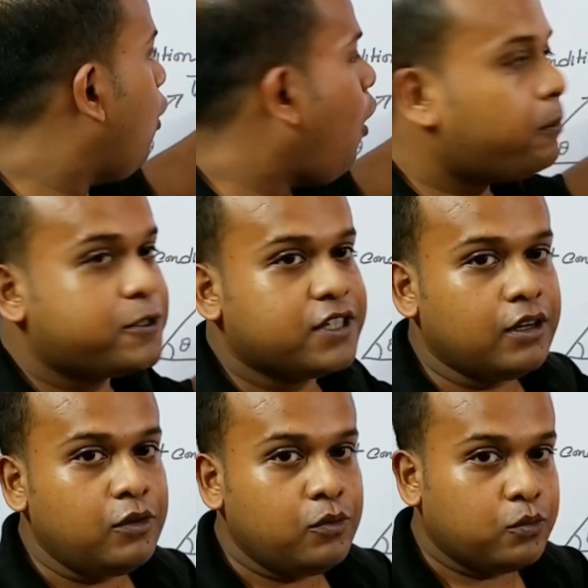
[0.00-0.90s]

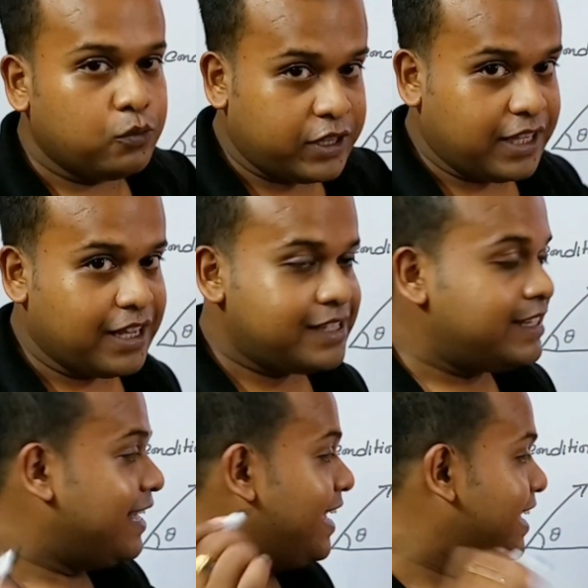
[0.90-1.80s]
option with
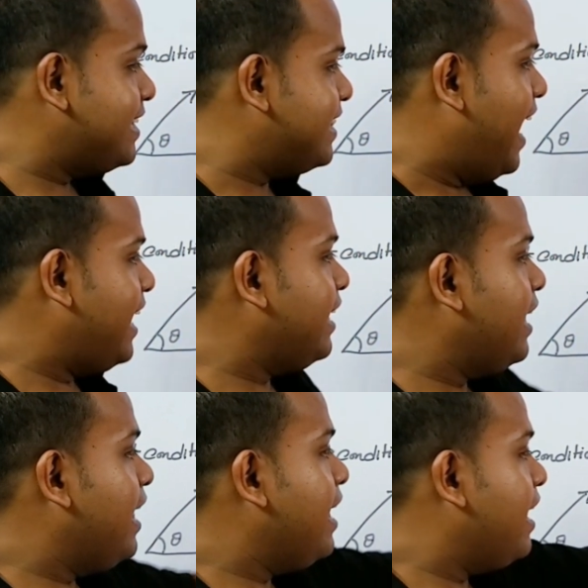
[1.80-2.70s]
us is
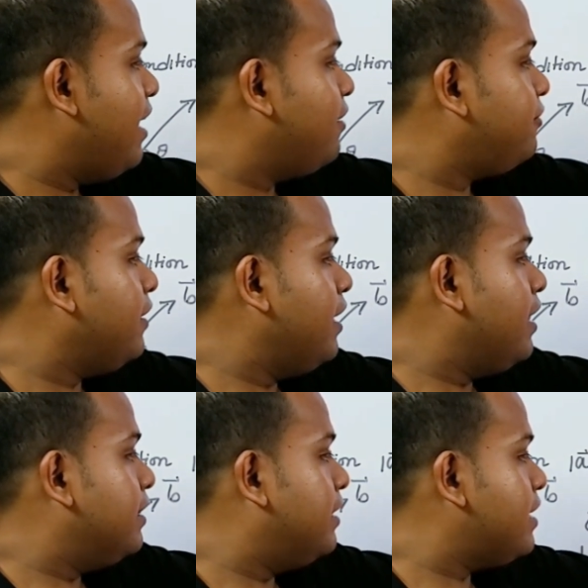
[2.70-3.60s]
that
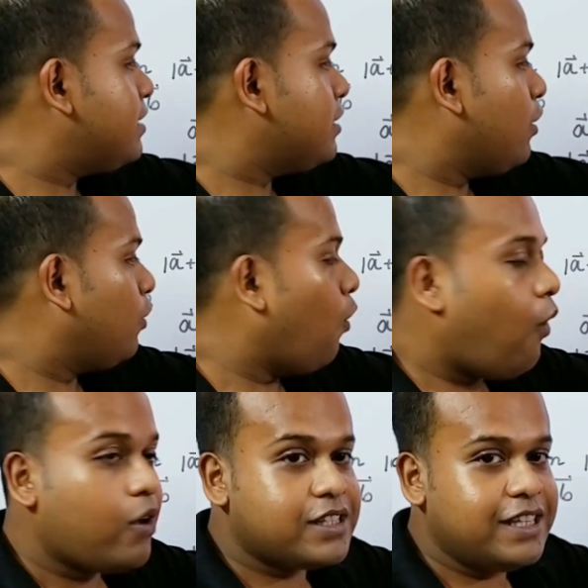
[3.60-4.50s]
if this
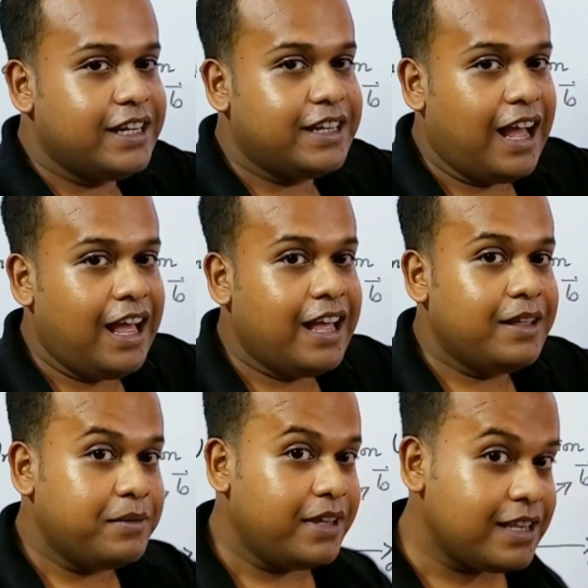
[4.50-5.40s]
cos
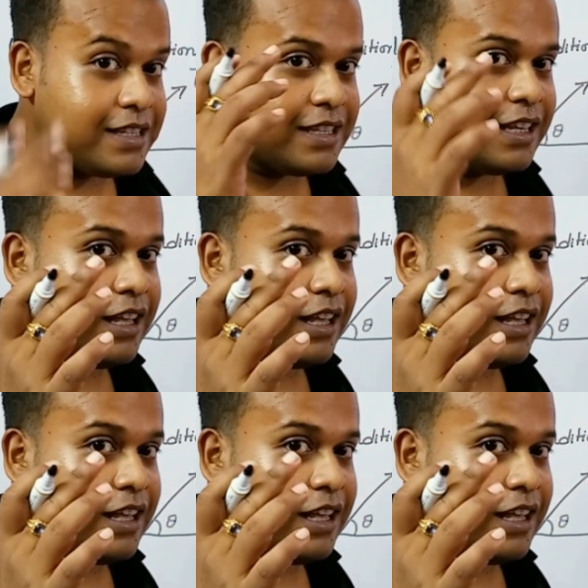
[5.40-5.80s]
theta is